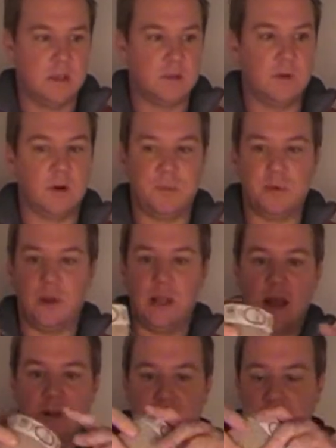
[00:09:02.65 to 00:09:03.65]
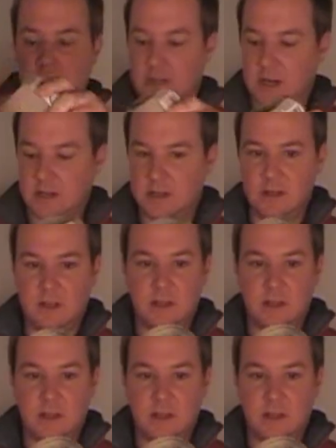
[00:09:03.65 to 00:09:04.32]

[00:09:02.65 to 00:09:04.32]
So I'm going to pull out just a section of